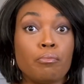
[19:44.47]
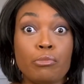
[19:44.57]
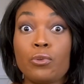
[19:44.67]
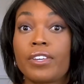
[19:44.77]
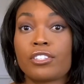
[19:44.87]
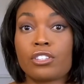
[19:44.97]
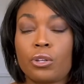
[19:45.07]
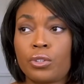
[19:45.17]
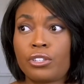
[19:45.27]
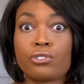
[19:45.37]
moving
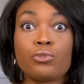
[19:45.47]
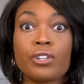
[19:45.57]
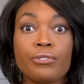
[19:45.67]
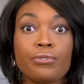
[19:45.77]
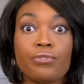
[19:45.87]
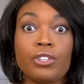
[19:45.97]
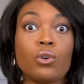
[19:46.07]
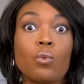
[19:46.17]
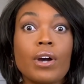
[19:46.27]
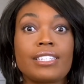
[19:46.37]
slowly so you can
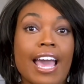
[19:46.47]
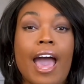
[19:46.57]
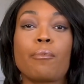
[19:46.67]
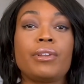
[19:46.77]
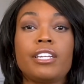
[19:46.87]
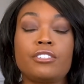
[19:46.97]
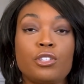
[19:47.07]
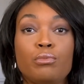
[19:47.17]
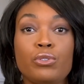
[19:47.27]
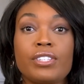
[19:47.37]
feel what's happening to
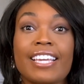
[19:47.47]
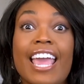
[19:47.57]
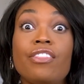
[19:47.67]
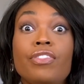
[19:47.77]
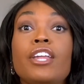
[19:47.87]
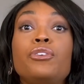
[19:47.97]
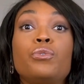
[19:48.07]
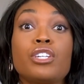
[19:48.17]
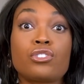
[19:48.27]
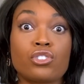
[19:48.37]
the music, and then you
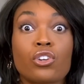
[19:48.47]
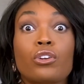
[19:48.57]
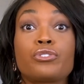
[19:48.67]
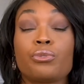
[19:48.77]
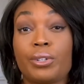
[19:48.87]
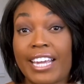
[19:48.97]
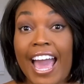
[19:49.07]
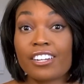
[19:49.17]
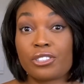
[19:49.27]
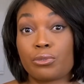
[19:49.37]
can start to
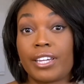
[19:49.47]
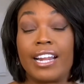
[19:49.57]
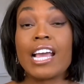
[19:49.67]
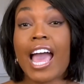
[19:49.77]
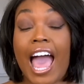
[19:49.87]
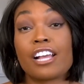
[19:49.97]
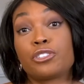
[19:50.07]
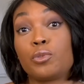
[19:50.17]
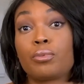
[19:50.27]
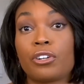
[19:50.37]
react to it as
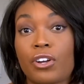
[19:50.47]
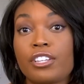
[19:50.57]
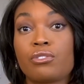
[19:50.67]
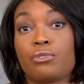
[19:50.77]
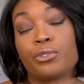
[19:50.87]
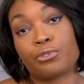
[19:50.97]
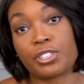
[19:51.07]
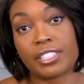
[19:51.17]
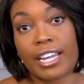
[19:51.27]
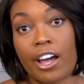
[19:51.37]
you progress through your
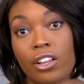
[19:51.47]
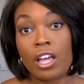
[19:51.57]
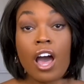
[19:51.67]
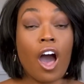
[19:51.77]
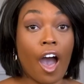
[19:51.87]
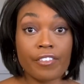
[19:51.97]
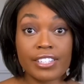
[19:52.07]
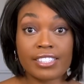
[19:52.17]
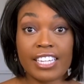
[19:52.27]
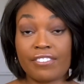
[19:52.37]
freestyle.
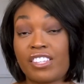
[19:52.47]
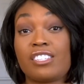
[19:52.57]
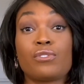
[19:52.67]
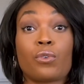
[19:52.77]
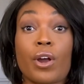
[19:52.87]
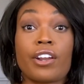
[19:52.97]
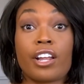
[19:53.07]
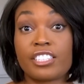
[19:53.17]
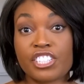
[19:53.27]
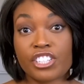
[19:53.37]
Obviously, if this is for an
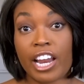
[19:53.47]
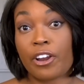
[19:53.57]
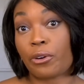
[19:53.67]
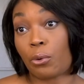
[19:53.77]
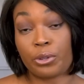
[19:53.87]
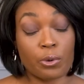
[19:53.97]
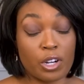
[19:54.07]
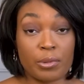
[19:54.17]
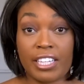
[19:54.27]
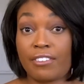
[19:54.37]
audition and you're only going
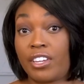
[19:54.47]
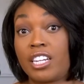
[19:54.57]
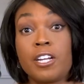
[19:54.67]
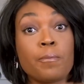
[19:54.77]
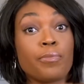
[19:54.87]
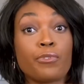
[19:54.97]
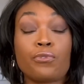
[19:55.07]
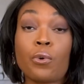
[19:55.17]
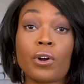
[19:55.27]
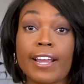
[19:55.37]
to be given
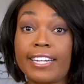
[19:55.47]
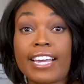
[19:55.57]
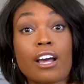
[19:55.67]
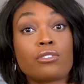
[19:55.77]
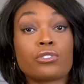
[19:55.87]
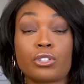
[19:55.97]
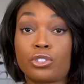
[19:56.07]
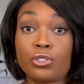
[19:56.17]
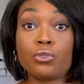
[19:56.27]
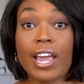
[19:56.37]
4 8 counts or
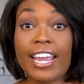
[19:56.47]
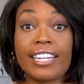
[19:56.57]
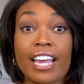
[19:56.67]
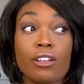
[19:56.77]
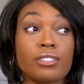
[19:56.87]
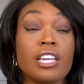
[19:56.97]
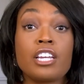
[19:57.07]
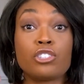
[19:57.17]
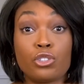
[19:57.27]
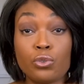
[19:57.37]
2 8 counts,
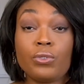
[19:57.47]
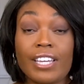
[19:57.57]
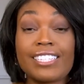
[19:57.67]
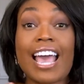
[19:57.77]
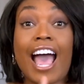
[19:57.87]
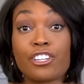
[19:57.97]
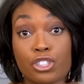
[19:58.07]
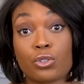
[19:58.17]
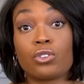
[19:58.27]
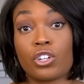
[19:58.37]
do this as
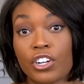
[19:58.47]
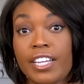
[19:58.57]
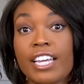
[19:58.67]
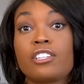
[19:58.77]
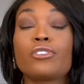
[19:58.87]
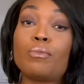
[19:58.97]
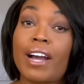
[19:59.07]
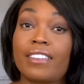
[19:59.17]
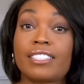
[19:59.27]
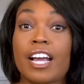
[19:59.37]
you're learning it. So
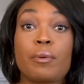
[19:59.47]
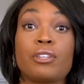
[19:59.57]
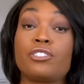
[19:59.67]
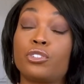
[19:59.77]
by the time it's